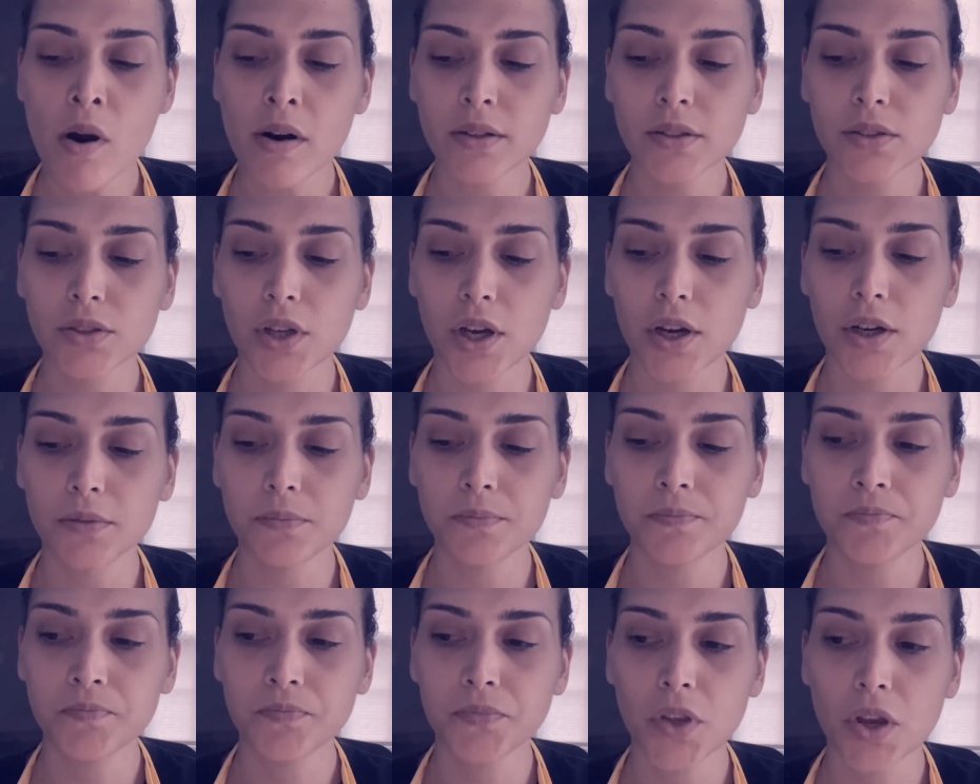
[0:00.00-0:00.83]
So
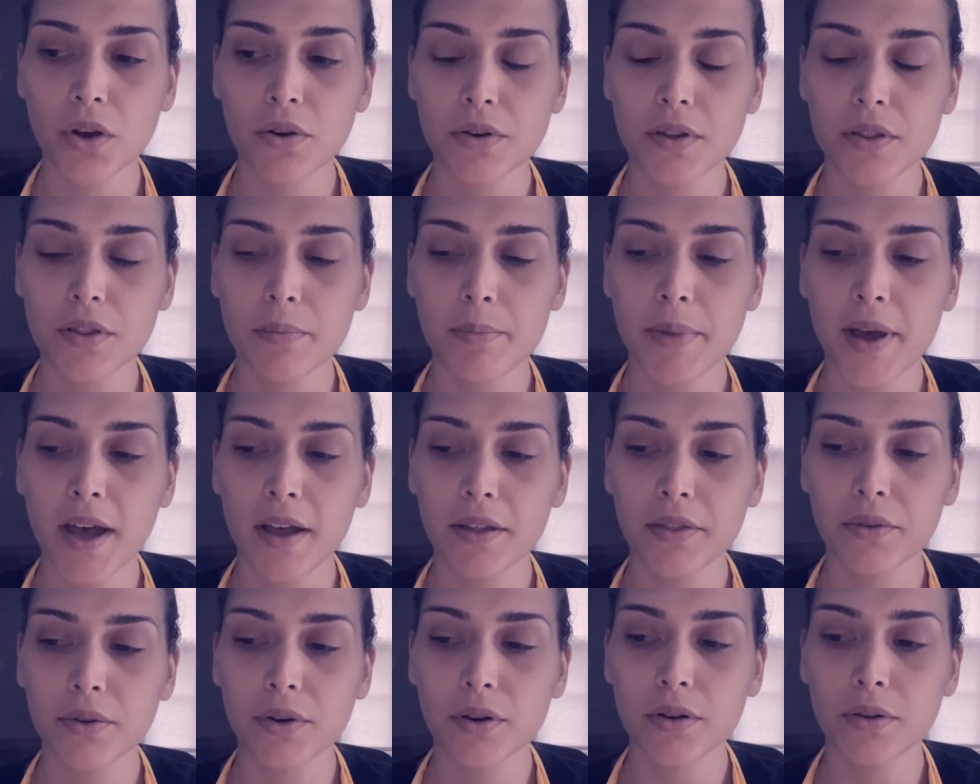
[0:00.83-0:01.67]
go to the
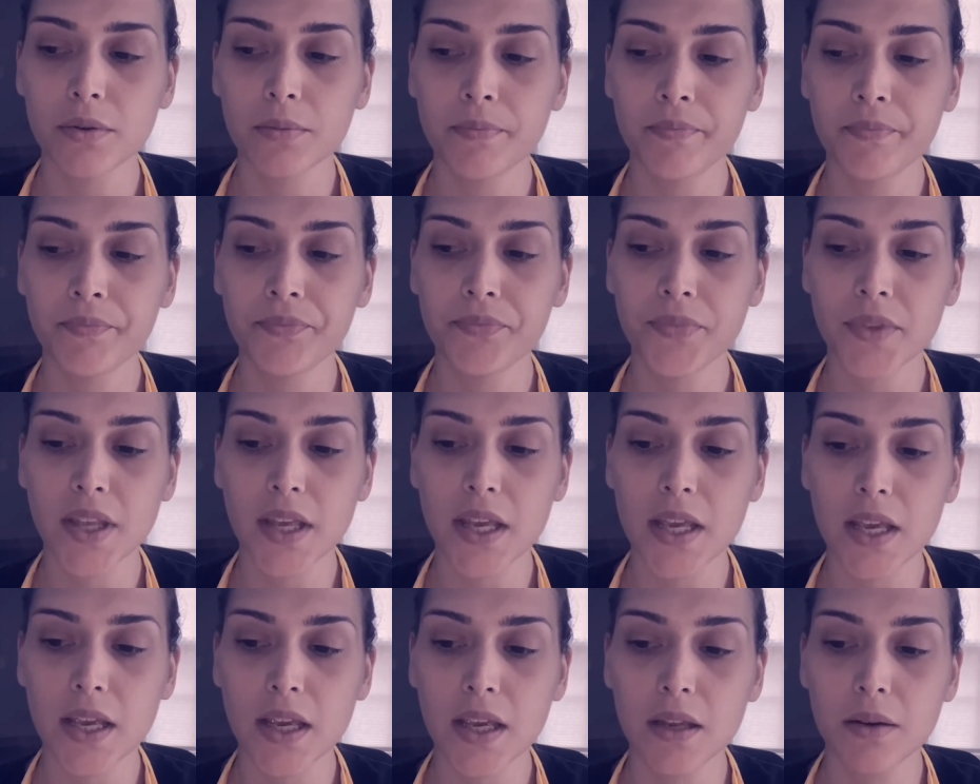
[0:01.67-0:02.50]
bathroom,
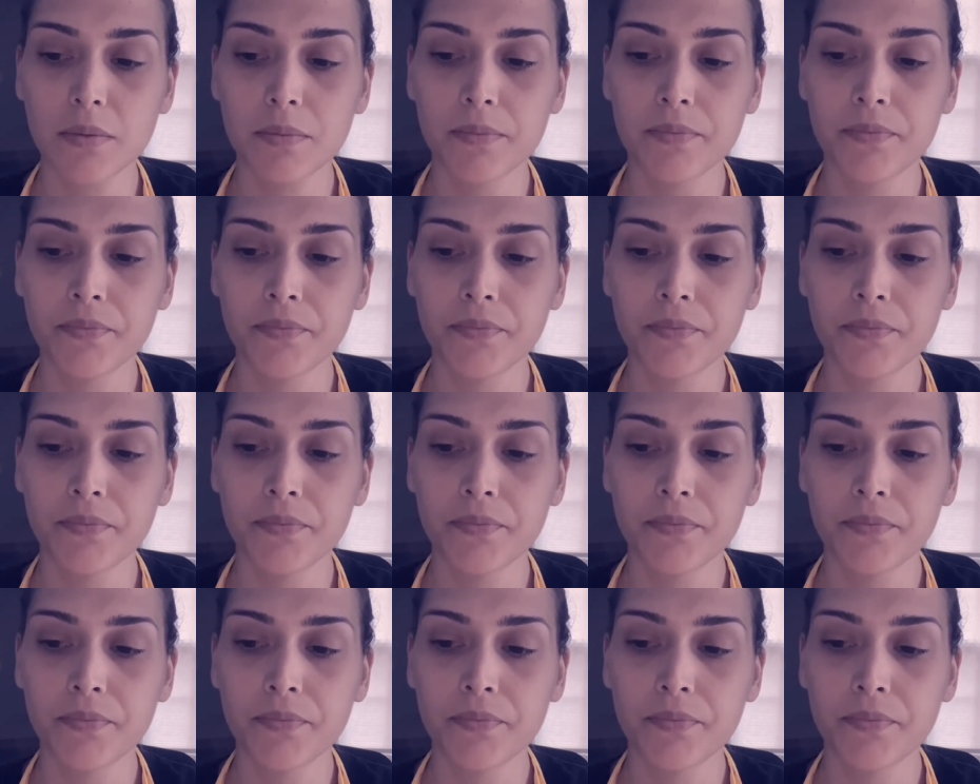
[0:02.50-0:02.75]
eat,